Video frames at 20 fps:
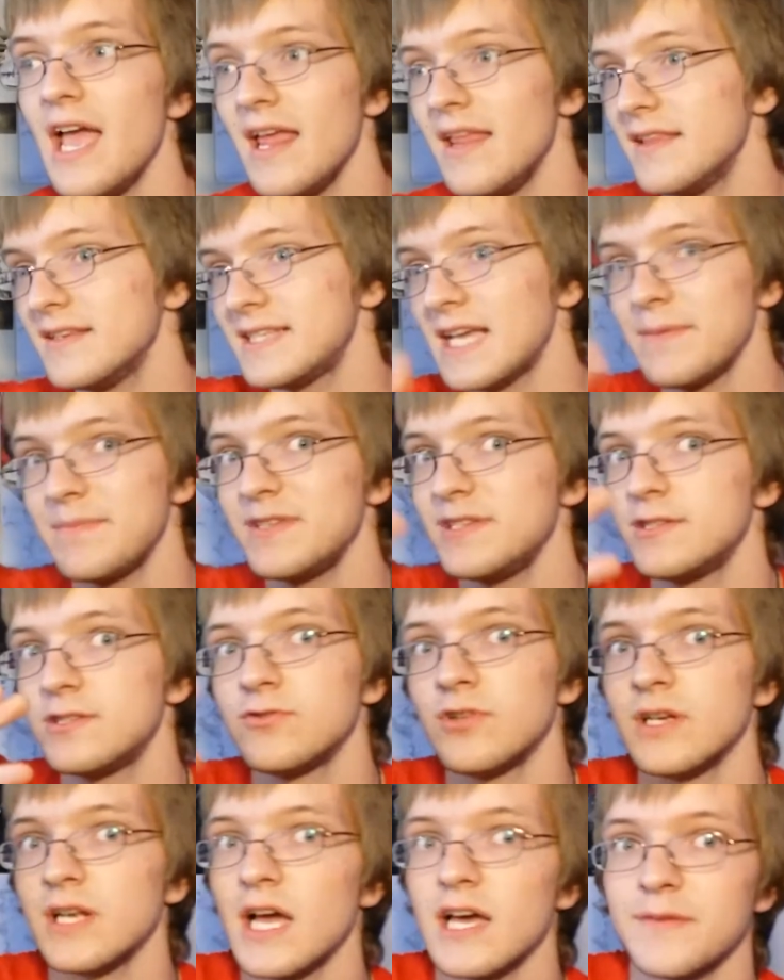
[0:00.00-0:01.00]
This happens
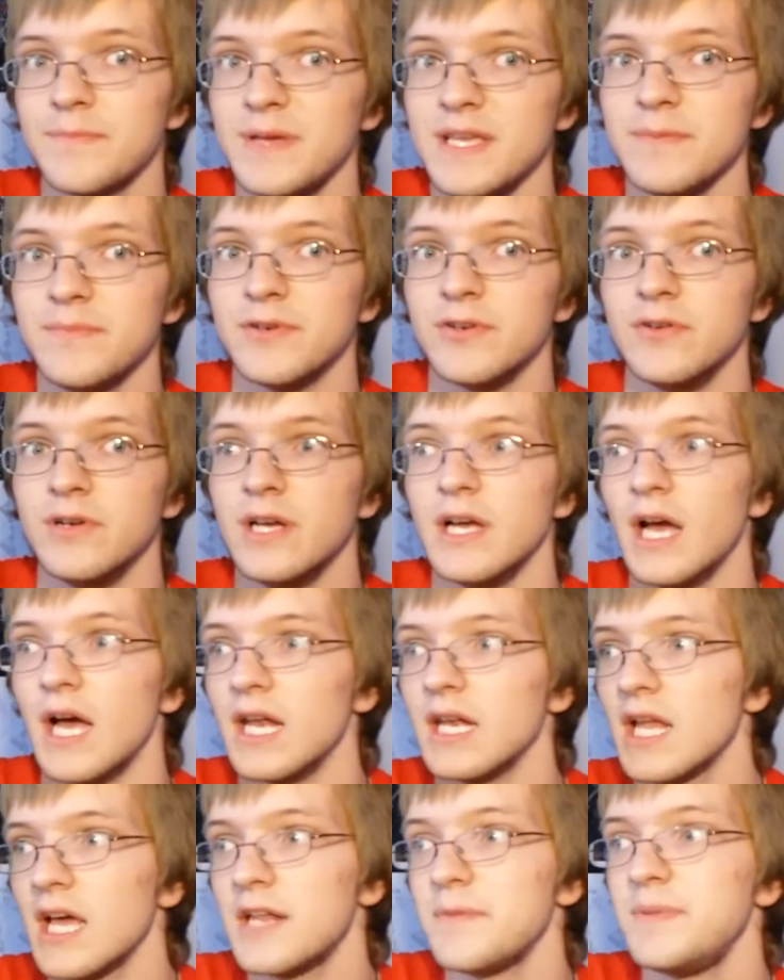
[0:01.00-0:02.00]
to a lot of people. A
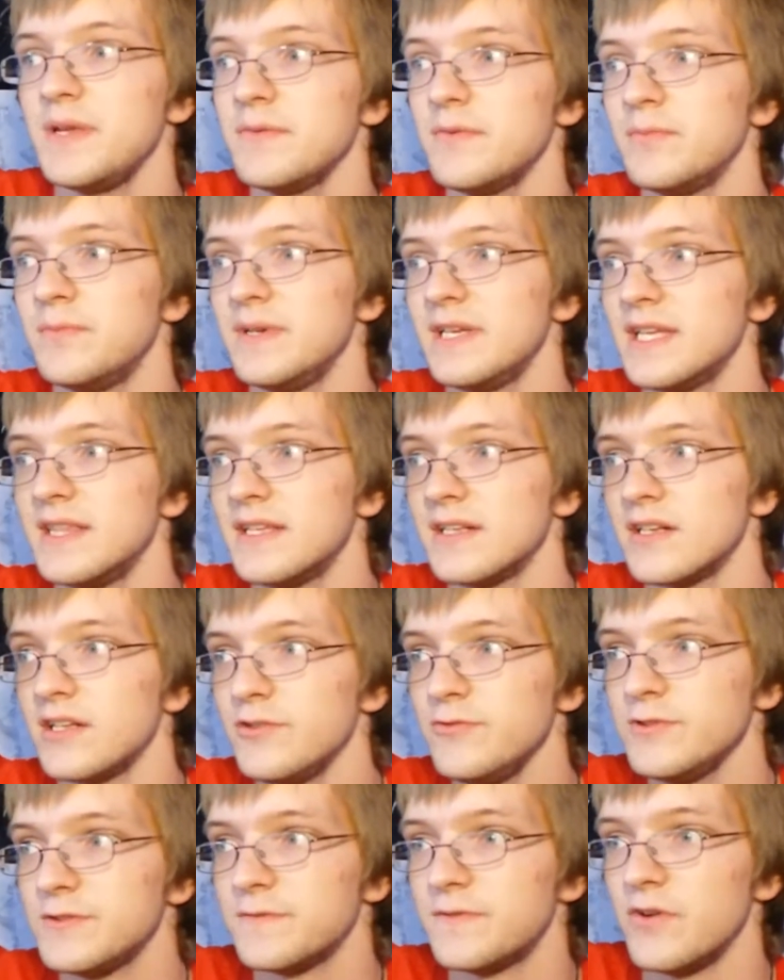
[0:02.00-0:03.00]
lot of people begin to
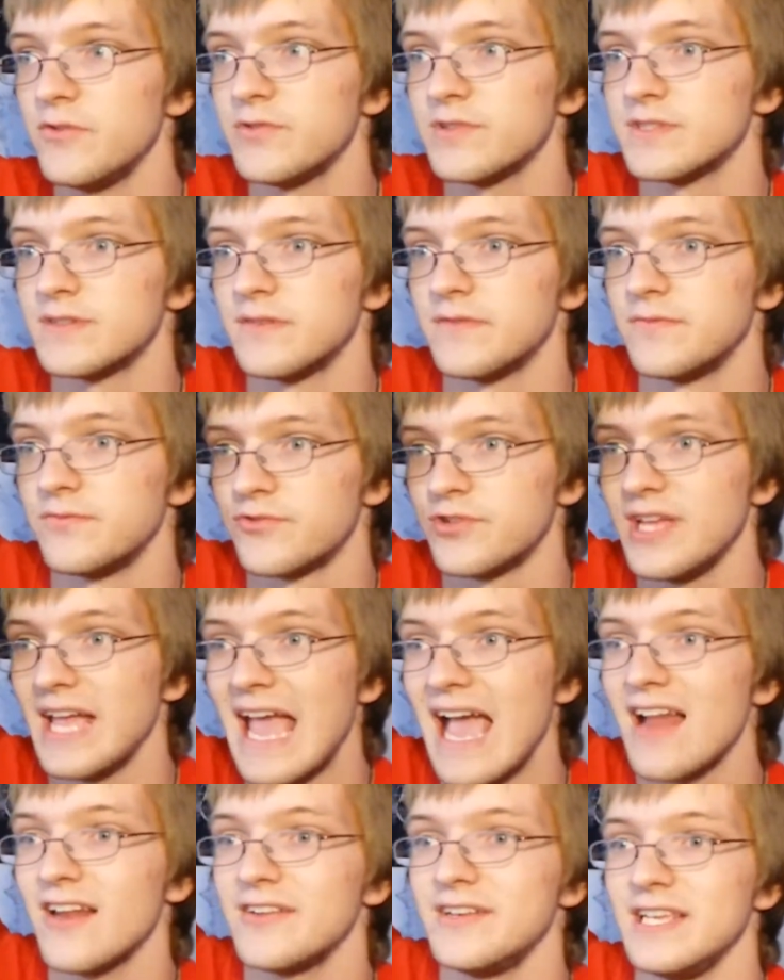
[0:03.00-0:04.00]
lose focus of
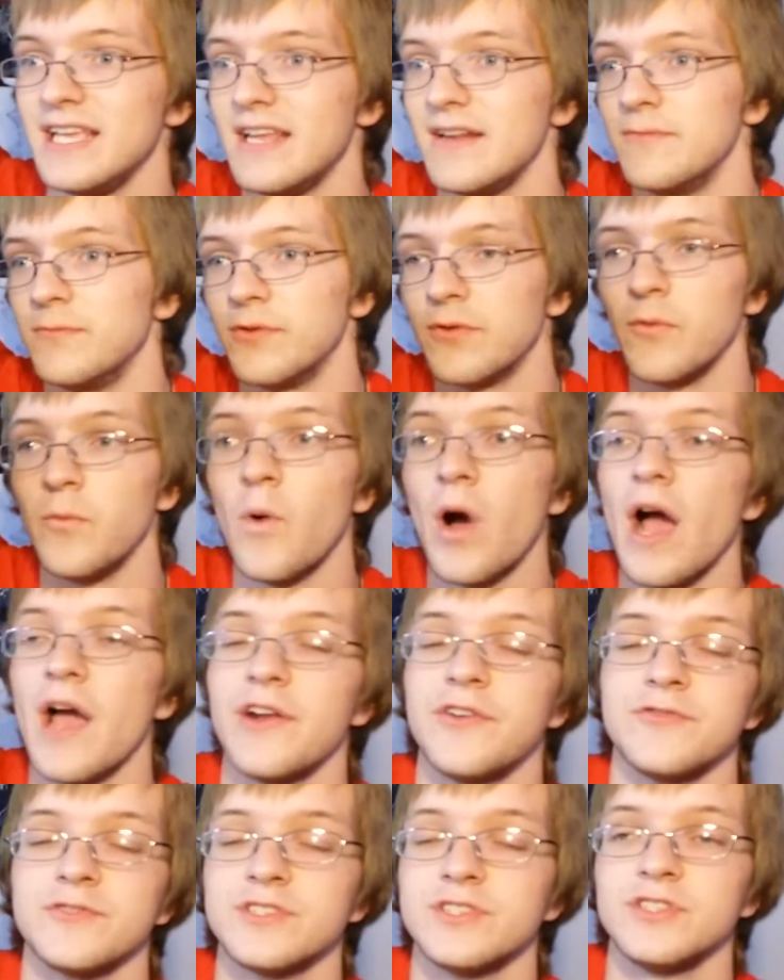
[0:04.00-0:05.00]
reality and the
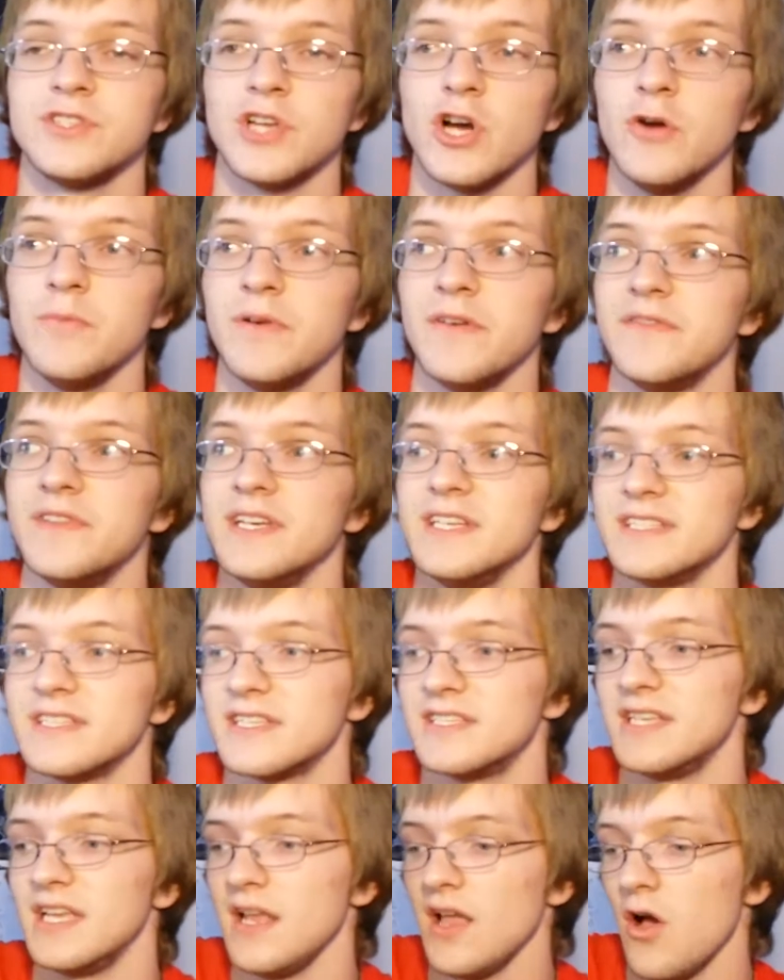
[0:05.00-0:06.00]
wider scope of things
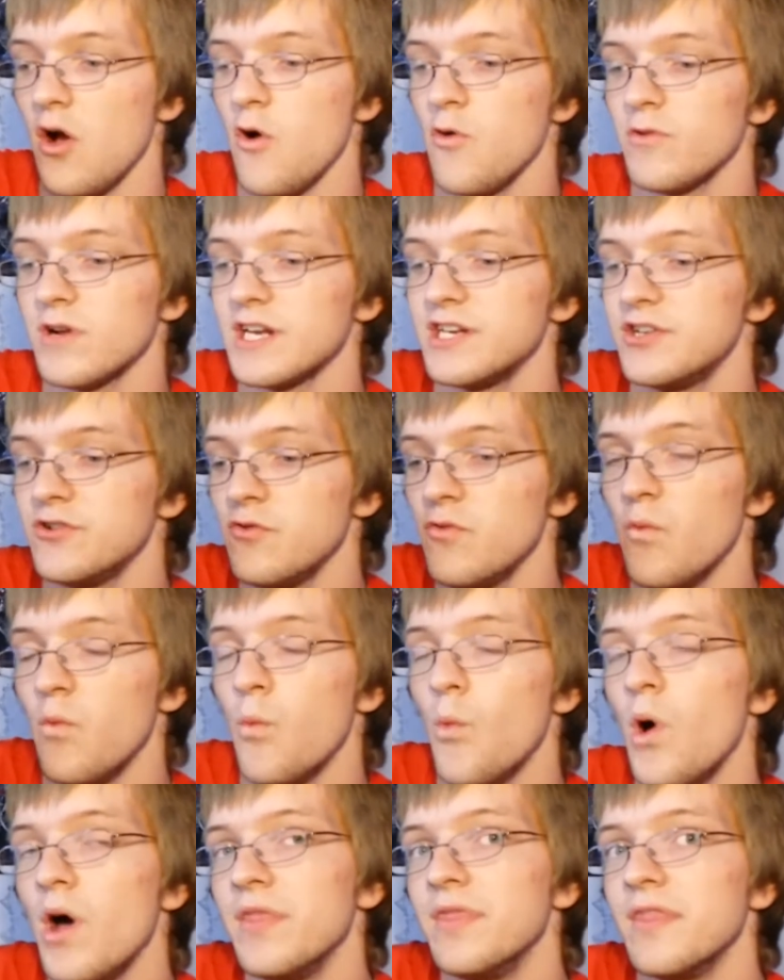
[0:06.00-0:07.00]
because they only do
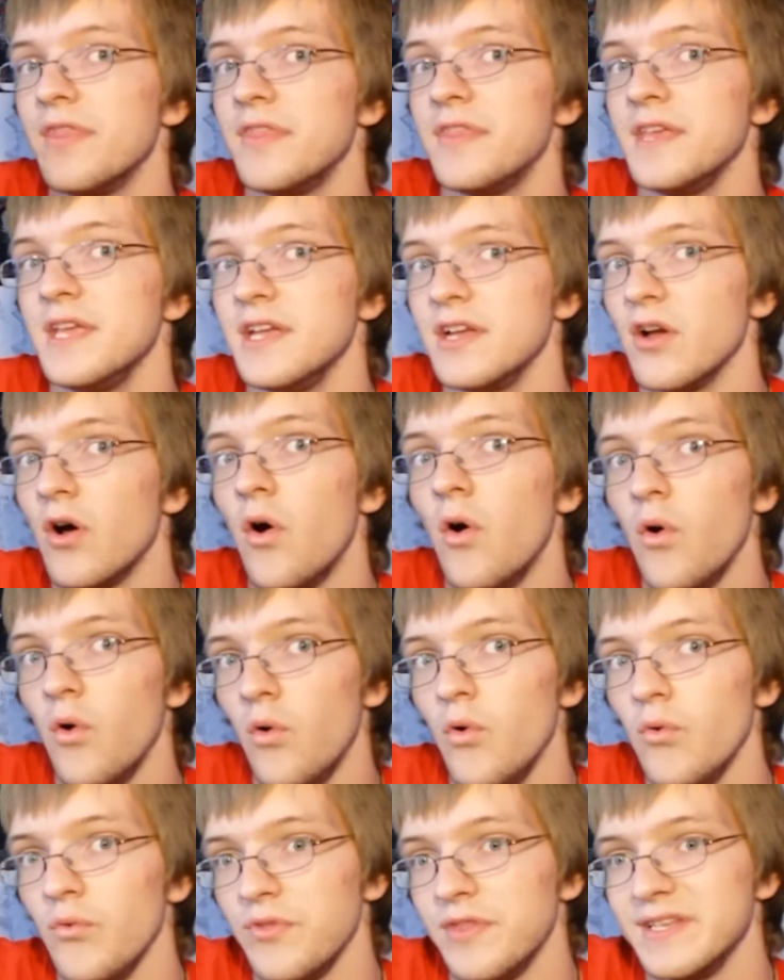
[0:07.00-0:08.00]
one thing
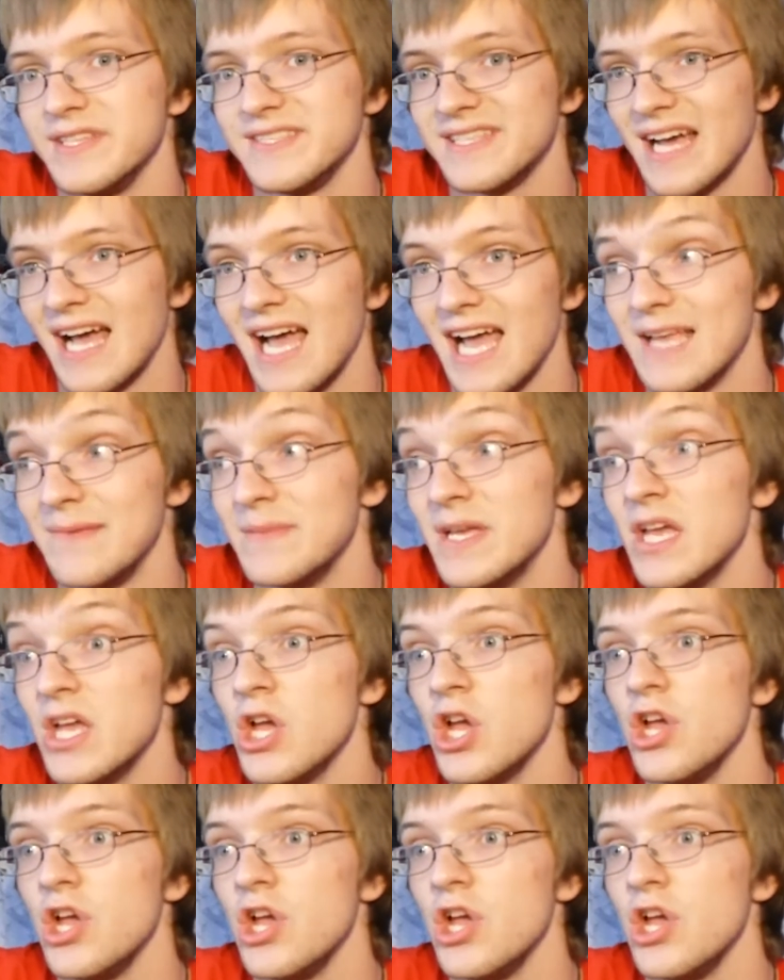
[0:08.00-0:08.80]
all the time.